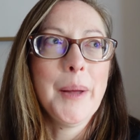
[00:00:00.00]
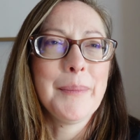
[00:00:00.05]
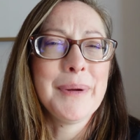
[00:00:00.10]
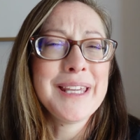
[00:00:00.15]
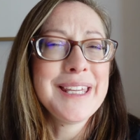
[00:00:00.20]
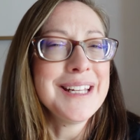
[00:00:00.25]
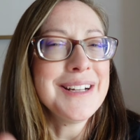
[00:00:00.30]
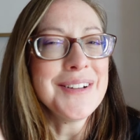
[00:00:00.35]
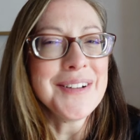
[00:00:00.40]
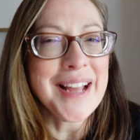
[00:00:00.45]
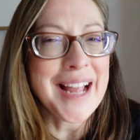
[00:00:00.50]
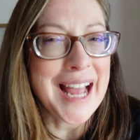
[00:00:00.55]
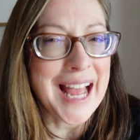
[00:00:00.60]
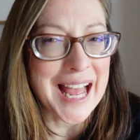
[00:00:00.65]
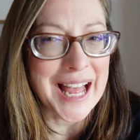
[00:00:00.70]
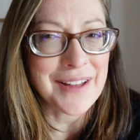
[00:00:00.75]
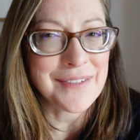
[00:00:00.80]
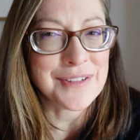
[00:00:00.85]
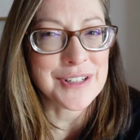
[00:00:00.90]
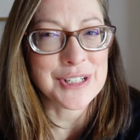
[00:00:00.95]
but you don't
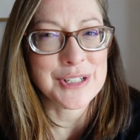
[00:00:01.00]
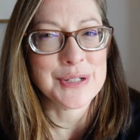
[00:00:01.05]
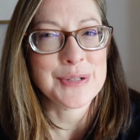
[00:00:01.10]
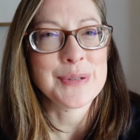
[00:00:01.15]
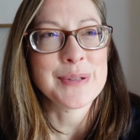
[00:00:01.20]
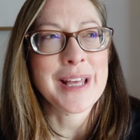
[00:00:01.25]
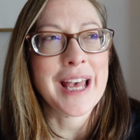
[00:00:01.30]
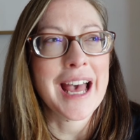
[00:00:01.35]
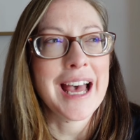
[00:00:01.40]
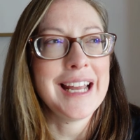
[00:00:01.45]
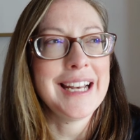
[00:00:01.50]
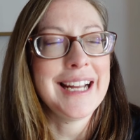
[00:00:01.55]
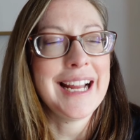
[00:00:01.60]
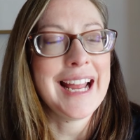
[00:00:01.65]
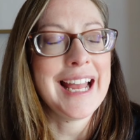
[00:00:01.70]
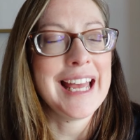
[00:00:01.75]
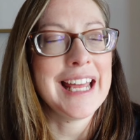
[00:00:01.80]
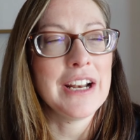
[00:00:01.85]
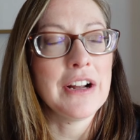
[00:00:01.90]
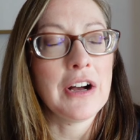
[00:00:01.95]
have to do that.
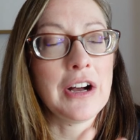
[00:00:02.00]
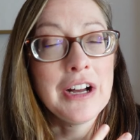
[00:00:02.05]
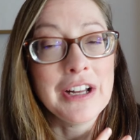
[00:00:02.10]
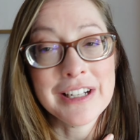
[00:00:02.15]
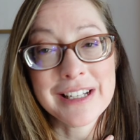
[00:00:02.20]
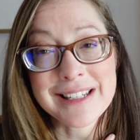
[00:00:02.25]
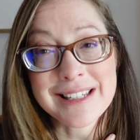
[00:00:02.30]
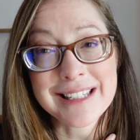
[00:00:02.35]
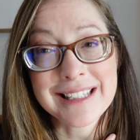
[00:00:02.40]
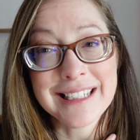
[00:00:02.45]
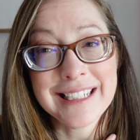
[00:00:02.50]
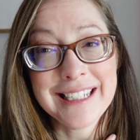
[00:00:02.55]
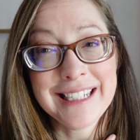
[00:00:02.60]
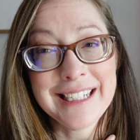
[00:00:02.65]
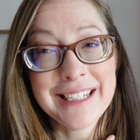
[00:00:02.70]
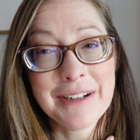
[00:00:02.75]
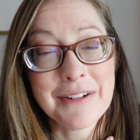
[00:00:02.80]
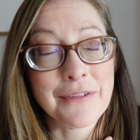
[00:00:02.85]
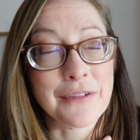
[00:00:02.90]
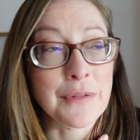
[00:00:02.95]
And
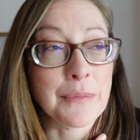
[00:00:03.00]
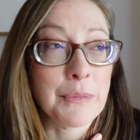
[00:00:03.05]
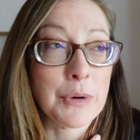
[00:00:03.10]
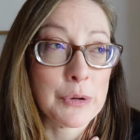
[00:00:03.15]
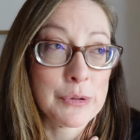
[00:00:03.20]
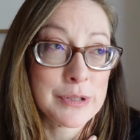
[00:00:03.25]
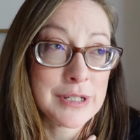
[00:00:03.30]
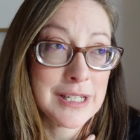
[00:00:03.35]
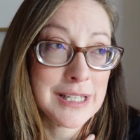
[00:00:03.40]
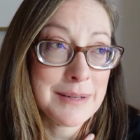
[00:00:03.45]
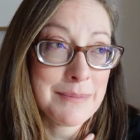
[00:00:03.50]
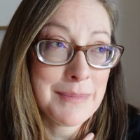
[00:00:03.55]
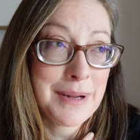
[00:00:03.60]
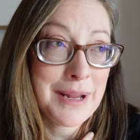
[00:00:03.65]
honestly, for most of the